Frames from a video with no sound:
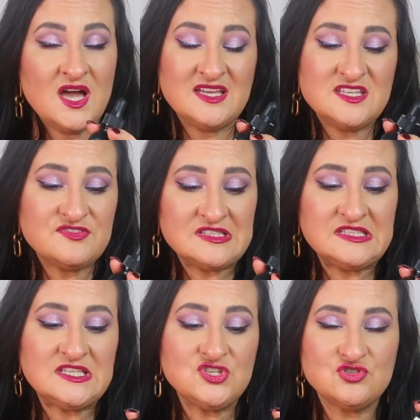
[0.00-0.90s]
I
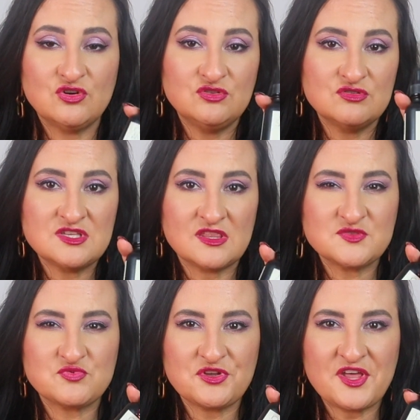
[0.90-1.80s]
definitely enjoyed using this
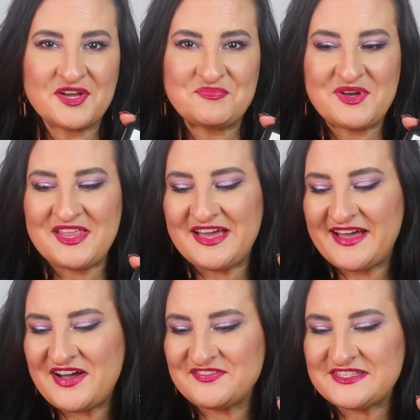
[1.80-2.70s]
product, but I
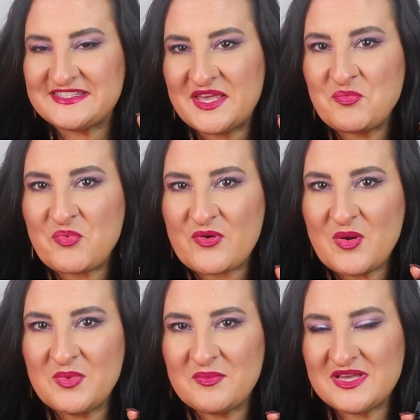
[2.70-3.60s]
have the same
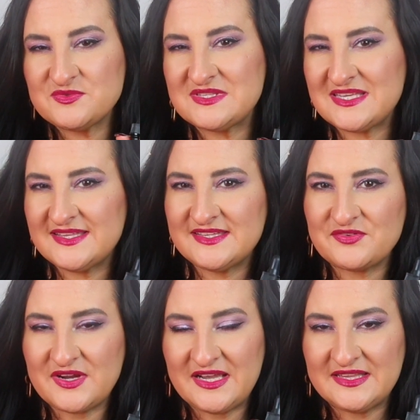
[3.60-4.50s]
problem as with Sunday
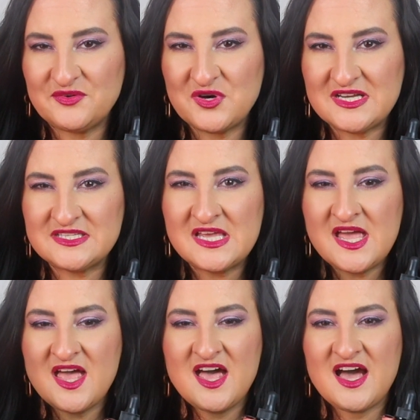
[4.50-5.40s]
Riley one.
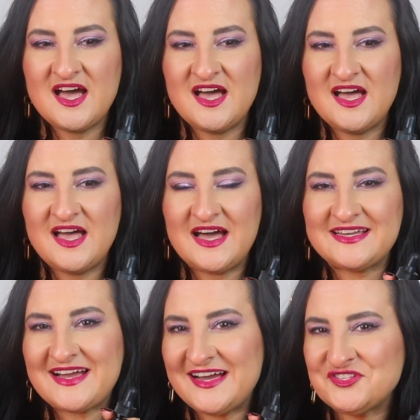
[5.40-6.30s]
I
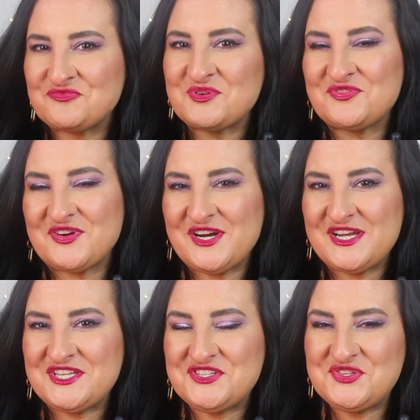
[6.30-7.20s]
kind of
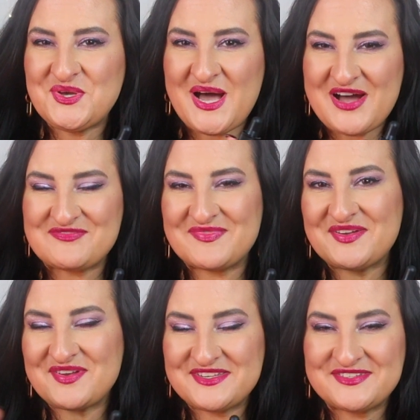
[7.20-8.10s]
prefer to have my
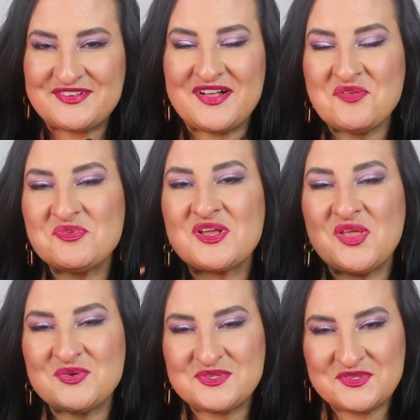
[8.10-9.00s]
retinol a little bit
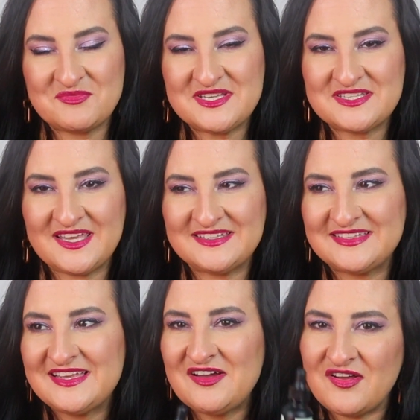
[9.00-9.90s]
closer to my skin,
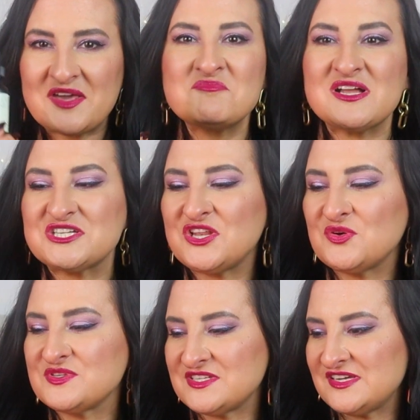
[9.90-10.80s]
or like much
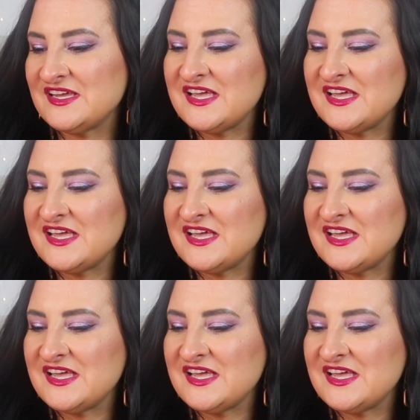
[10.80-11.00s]
closer.